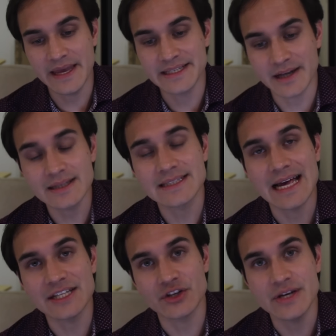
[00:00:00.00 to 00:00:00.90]
he does
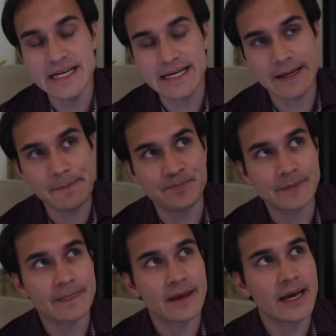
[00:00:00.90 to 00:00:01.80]
that so he
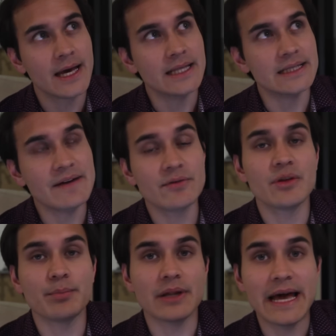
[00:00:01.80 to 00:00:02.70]
can level
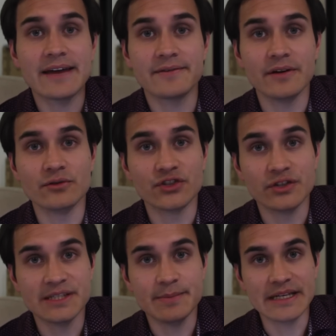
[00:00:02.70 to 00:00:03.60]
the playing field, so
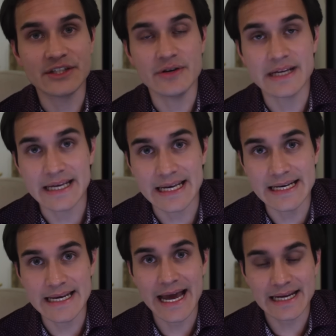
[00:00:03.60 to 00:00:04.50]
to speak, so he can
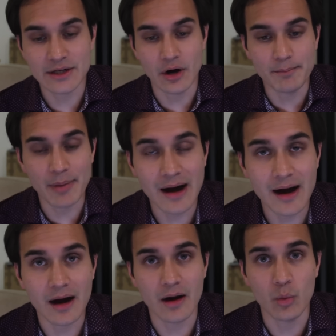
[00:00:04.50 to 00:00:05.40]
connect on
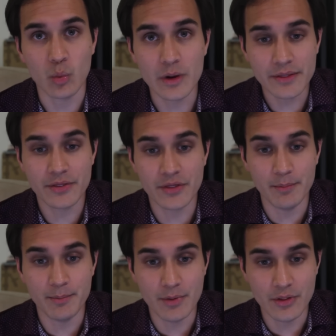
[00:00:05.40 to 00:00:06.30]
par with
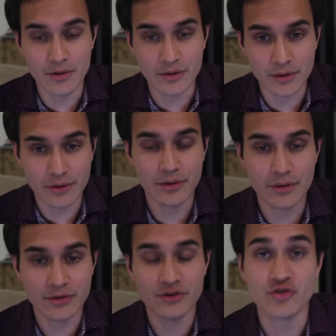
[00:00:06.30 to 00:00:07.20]

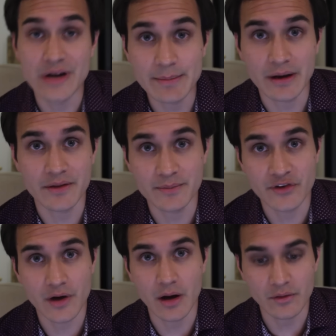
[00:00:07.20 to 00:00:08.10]
the dreamer
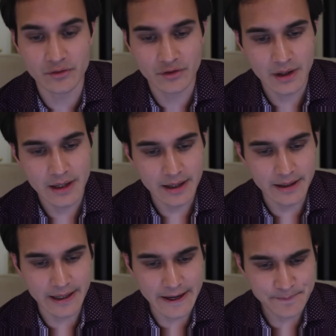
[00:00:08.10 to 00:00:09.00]
themselves.
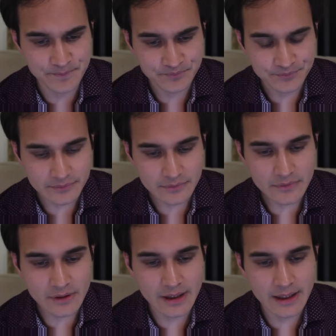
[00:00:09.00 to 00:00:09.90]
Okay?
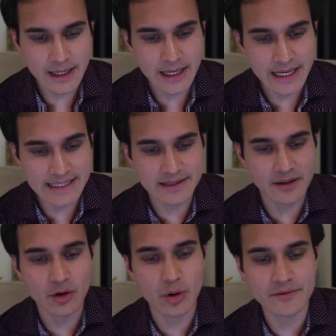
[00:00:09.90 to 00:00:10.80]
Here's
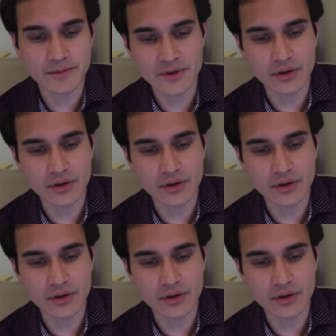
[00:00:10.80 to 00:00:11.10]
another quote from